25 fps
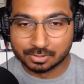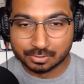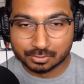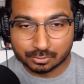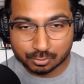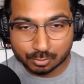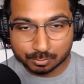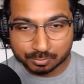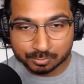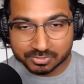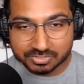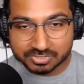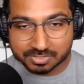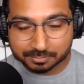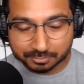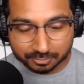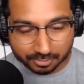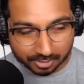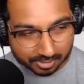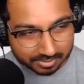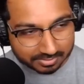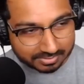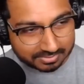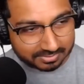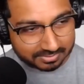You'd be
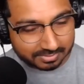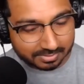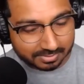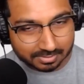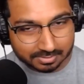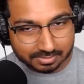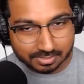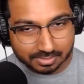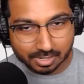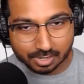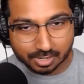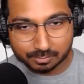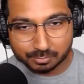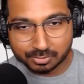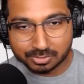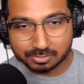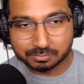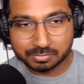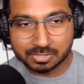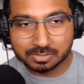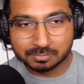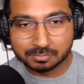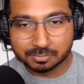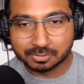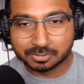surprised at how many
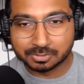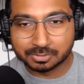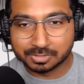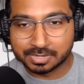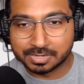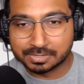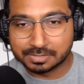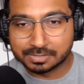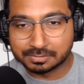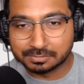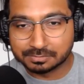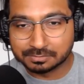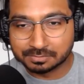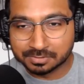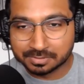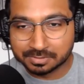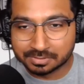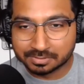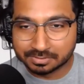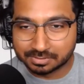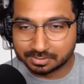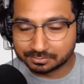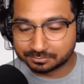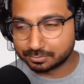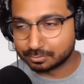people in
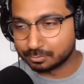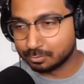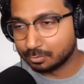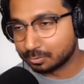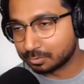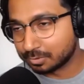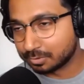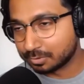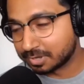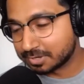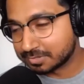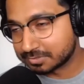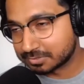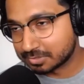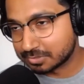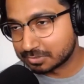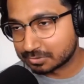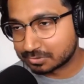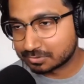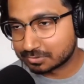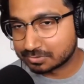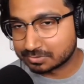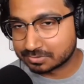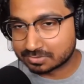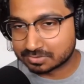different
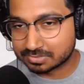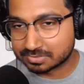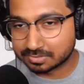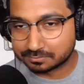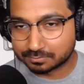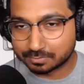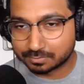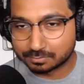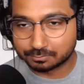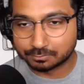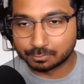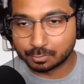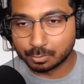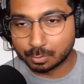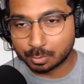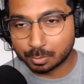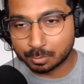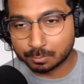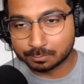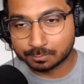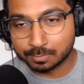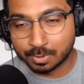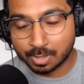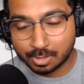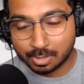organizations, different
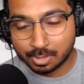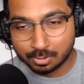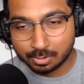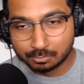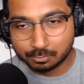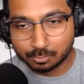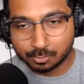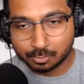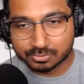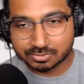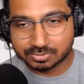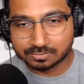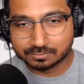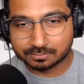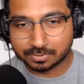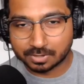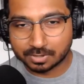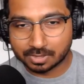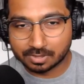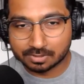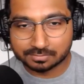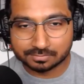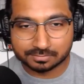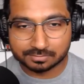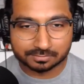walks of
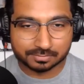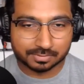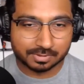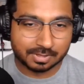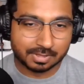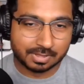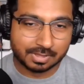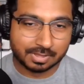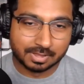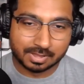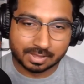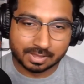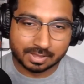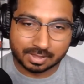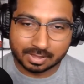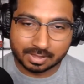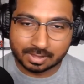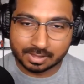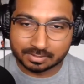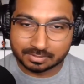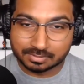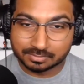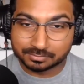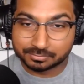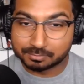life,
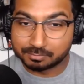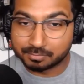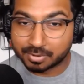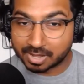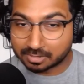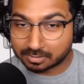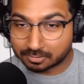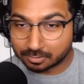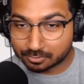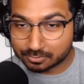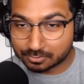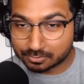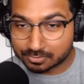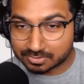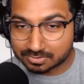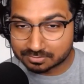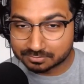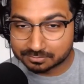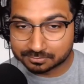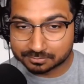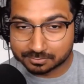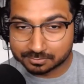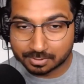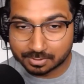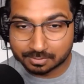different backgrounds
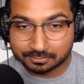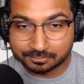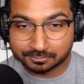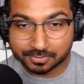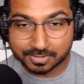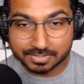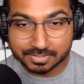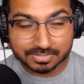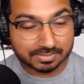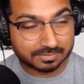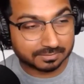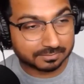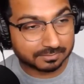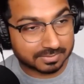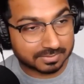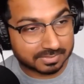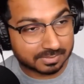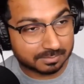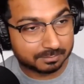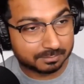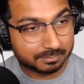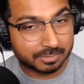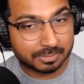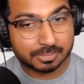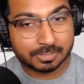are facing
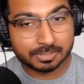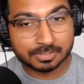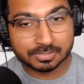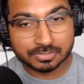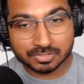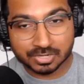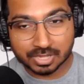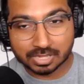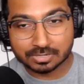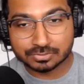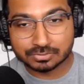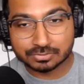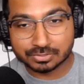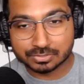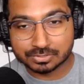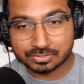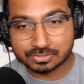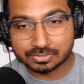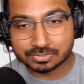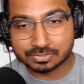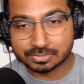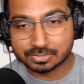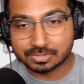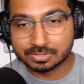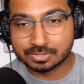similar
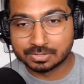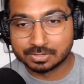challenges